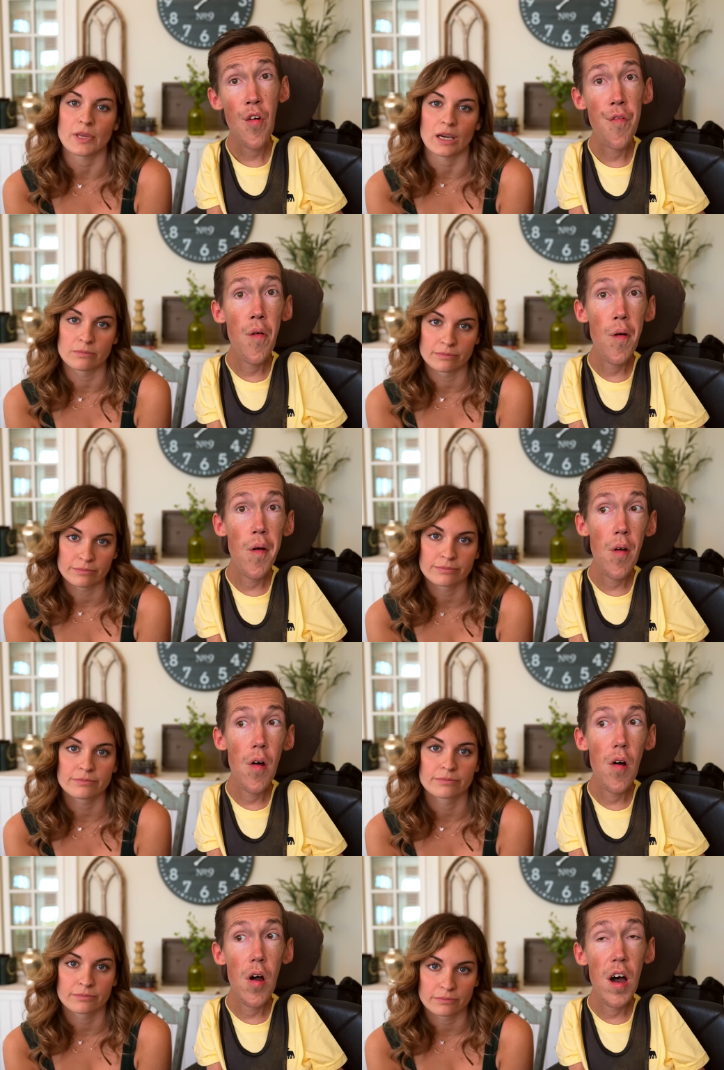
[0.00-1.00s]
Speaker 1: yeah.
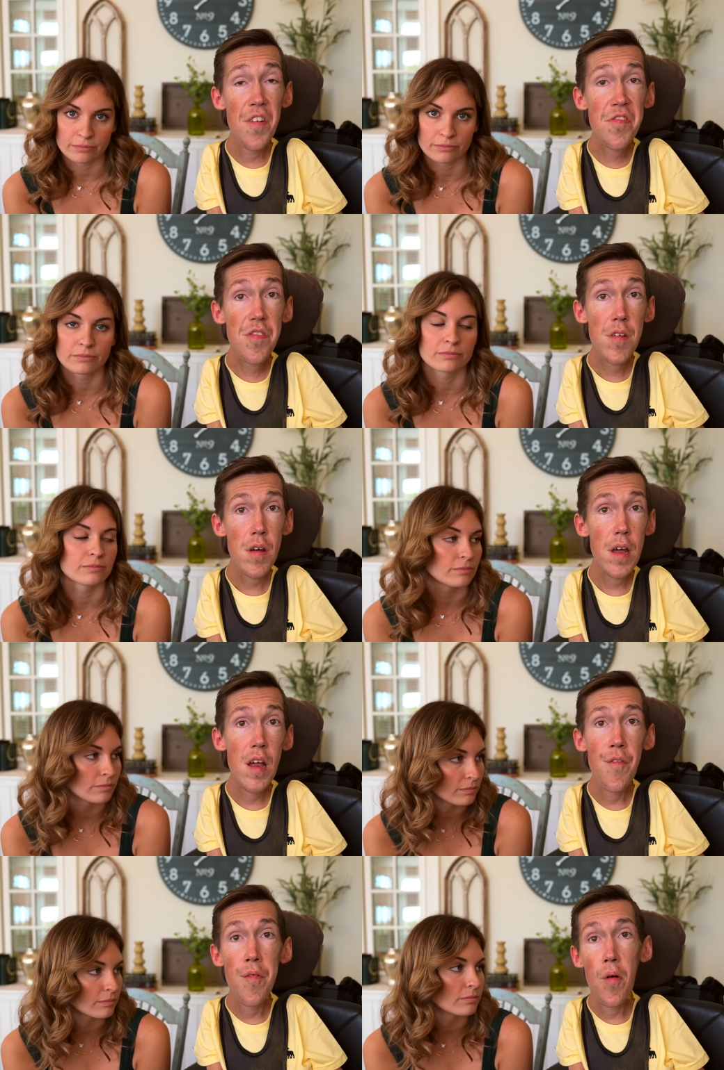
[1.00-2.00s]
for us
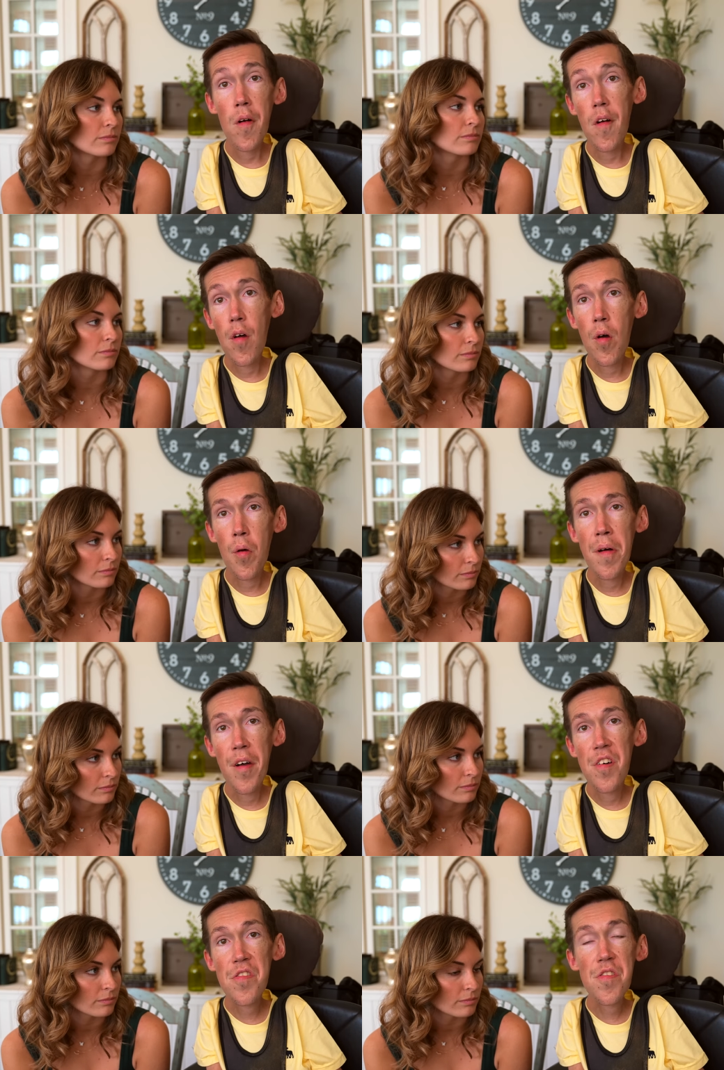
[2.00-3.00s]
and for her
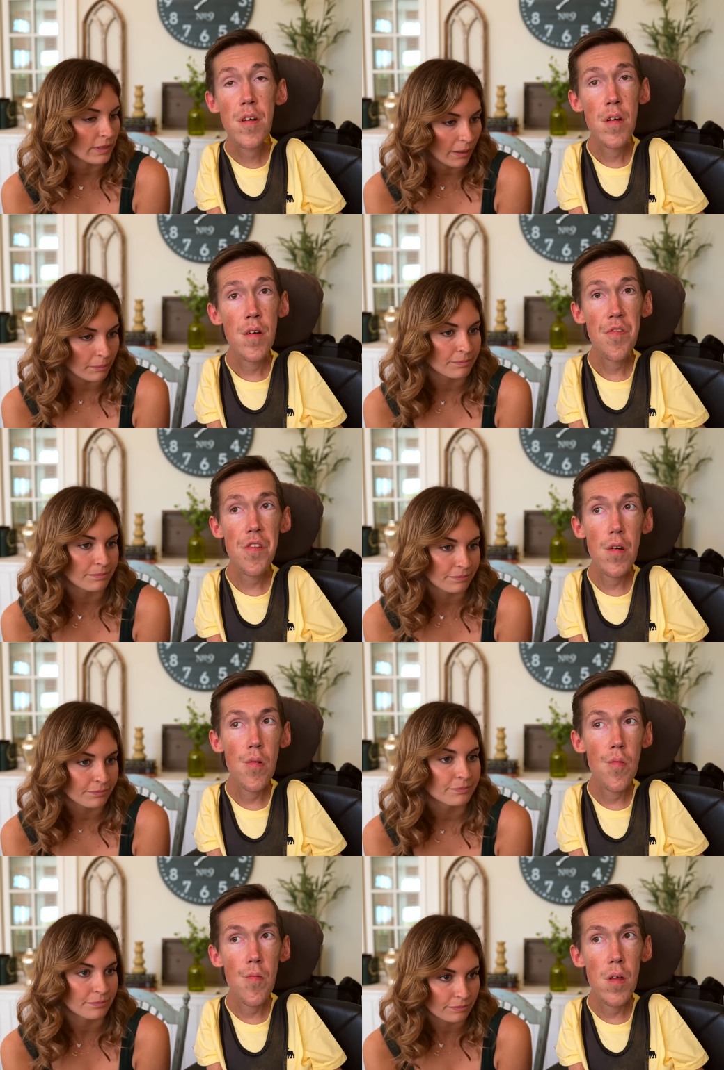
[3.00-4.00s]
parents. Yeah.
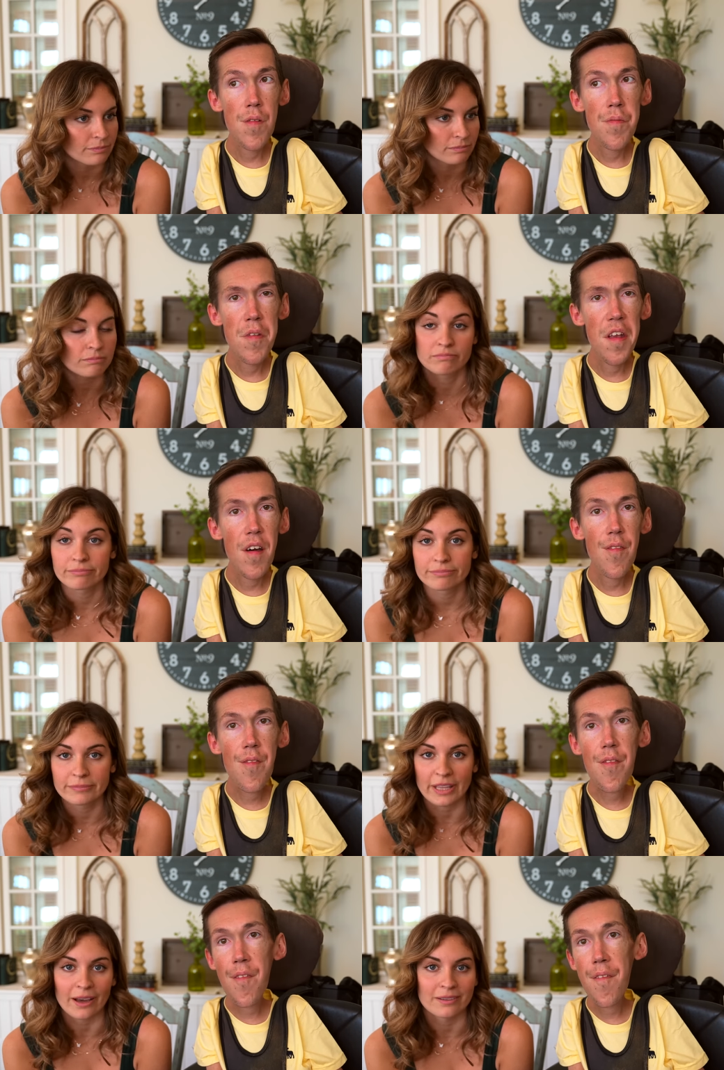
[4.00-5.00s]
So we did it.
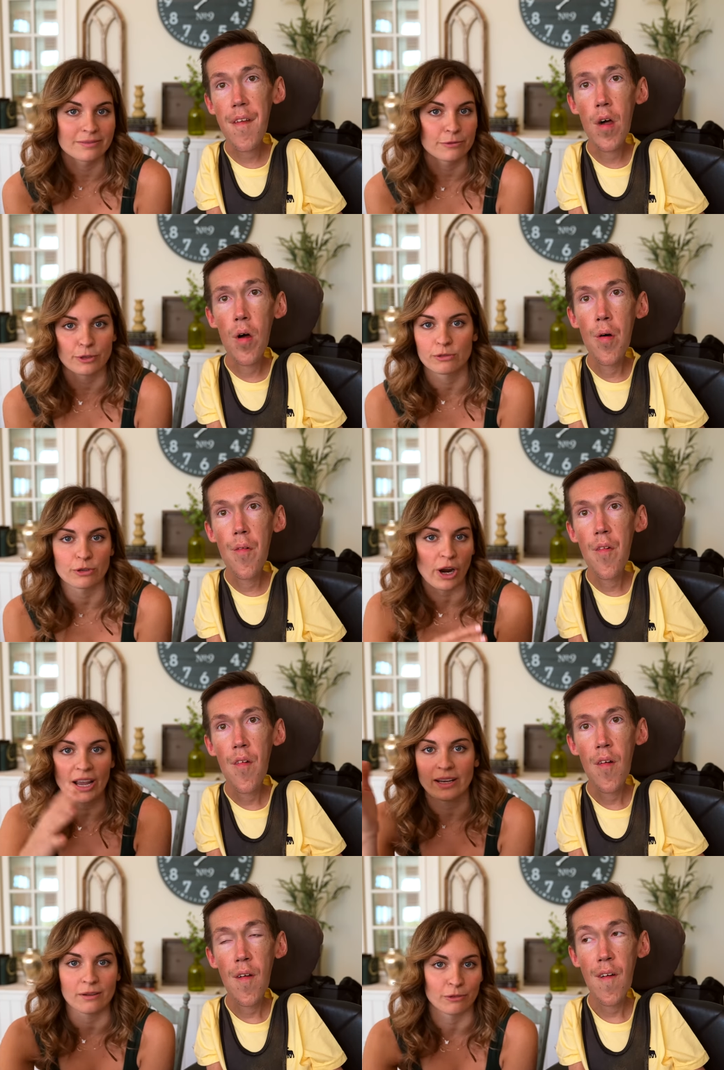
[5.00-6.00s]
Yeah. There for are, a
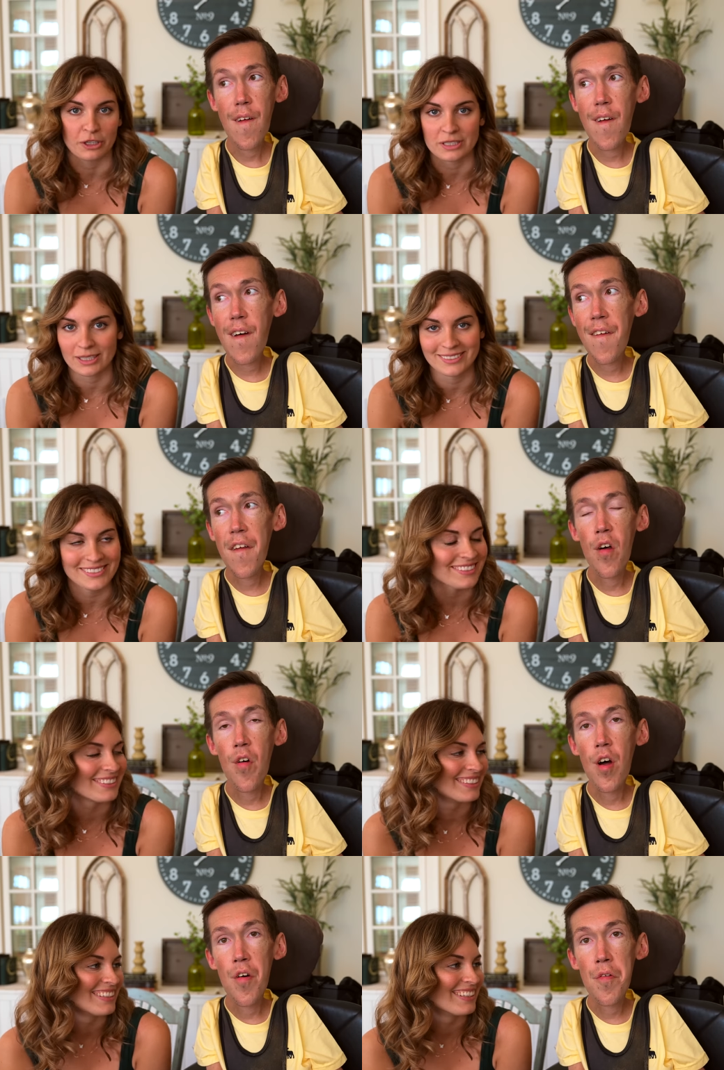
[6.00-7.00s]
Speaker 2: variety of reasons.
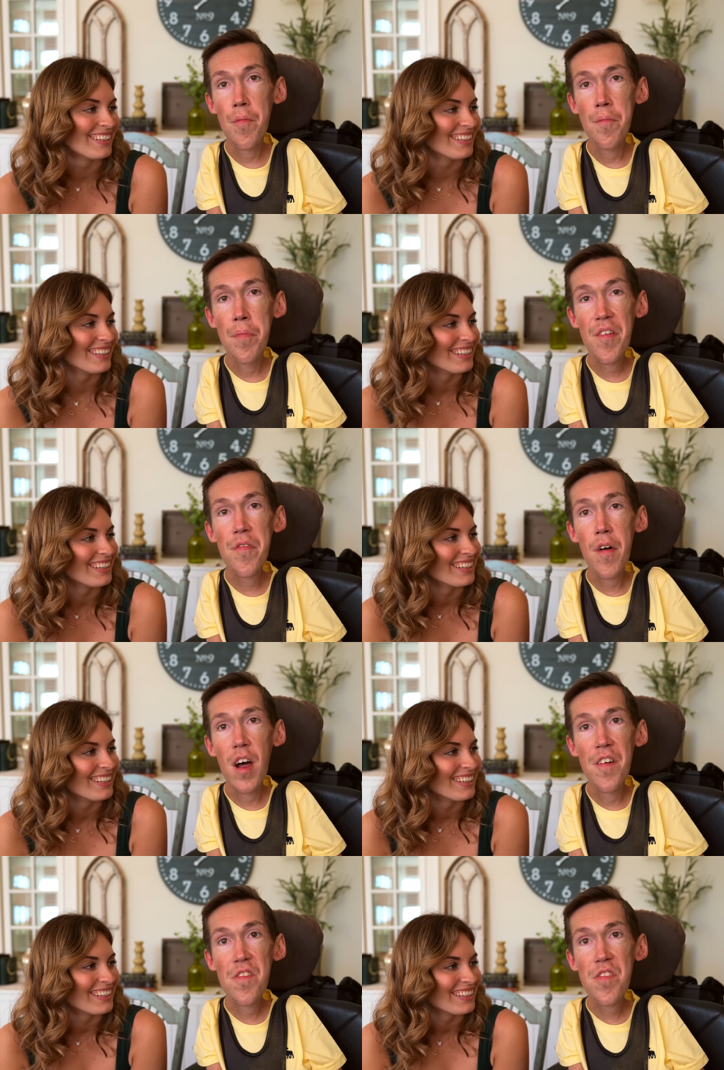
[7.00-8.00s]
Speaker 1: They're our best
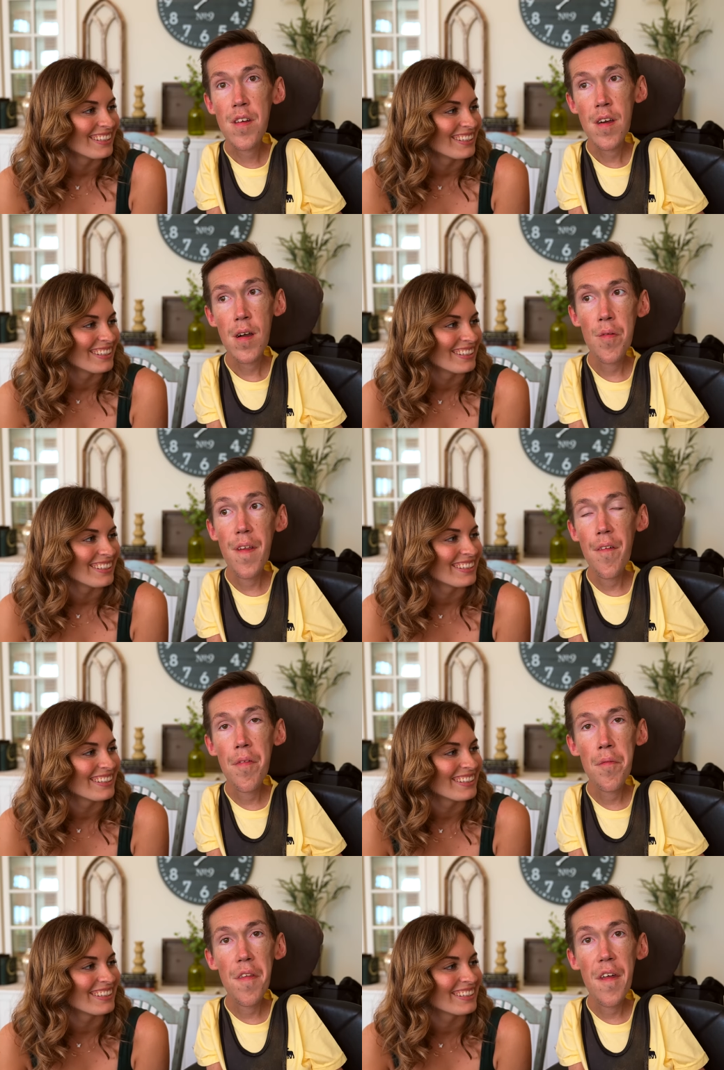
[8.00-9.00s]
friends. We love
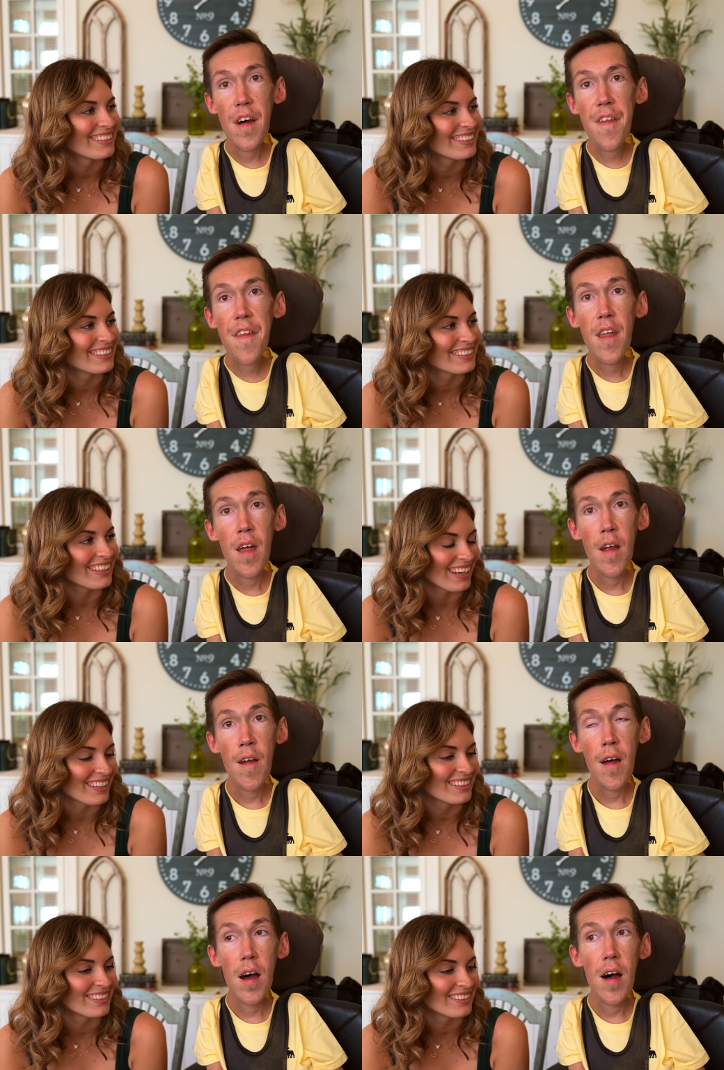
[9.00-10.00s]
them to death. Yeah.
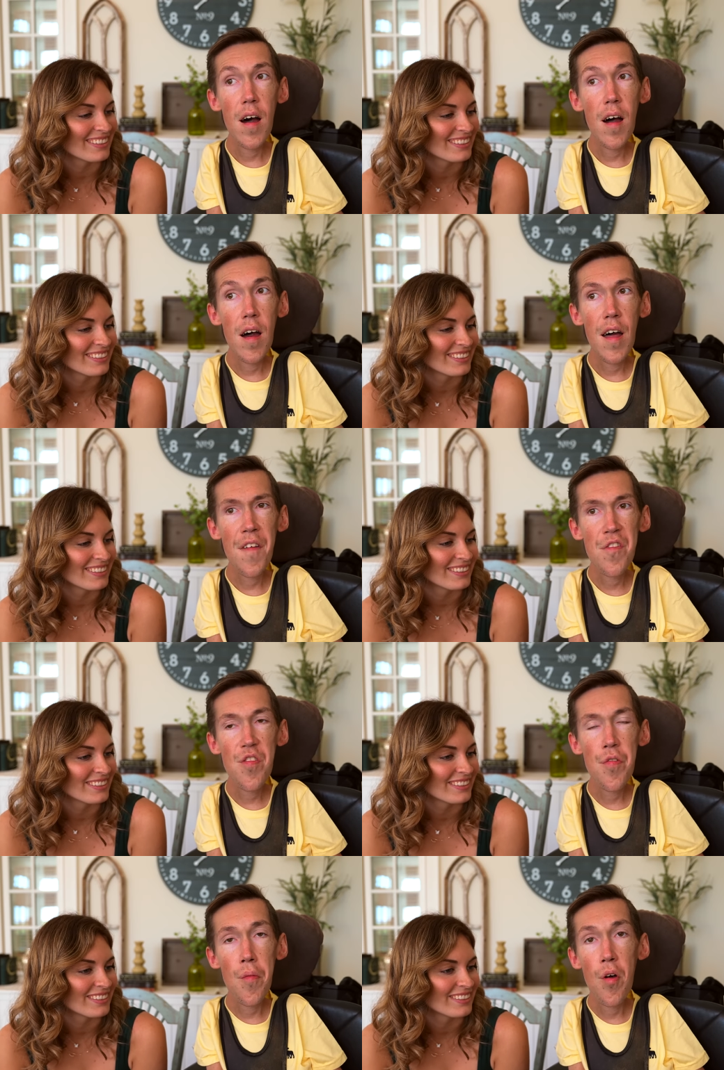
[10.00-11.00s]
Uh, and it
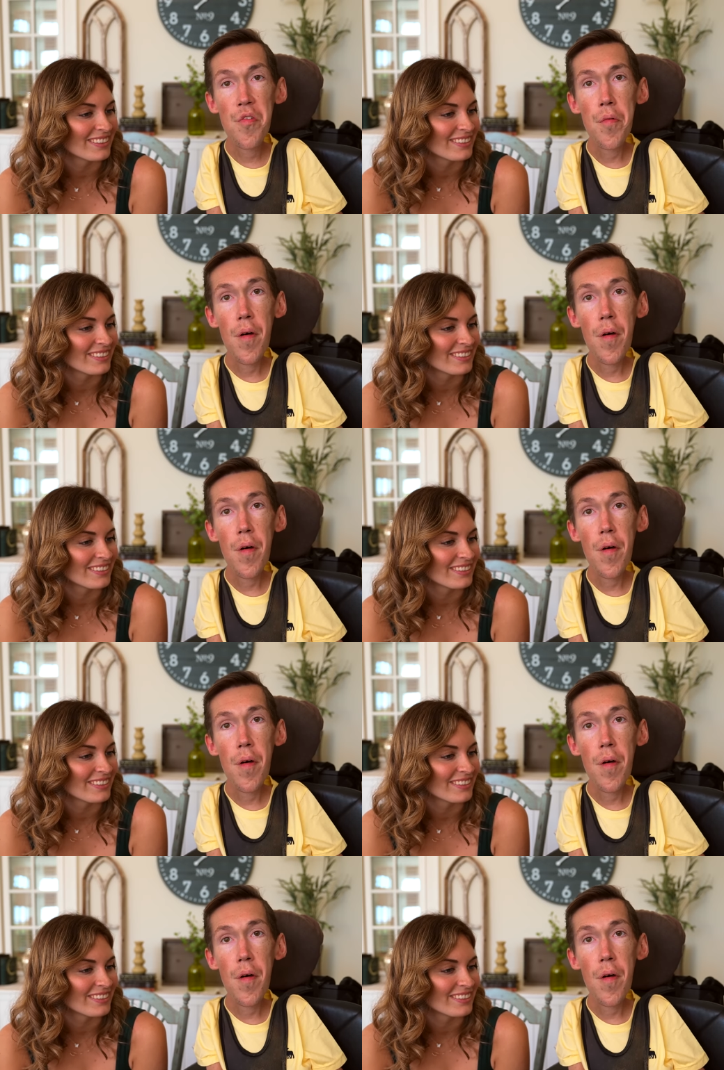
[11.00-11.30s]
just works